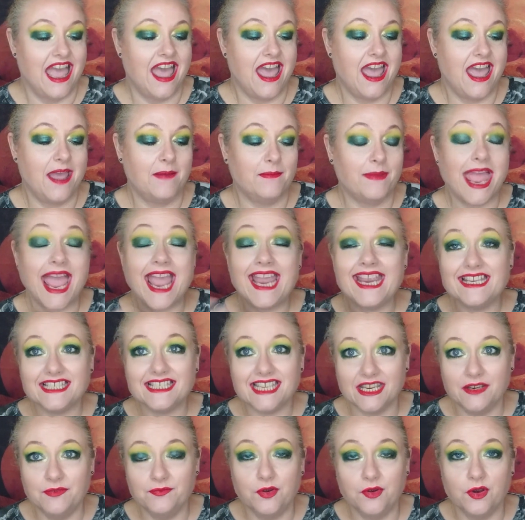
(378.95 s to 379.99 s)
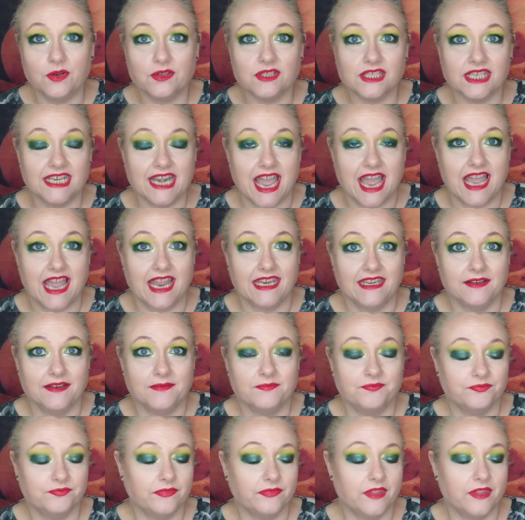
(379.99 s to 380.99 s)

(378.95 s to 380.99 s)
£18.45,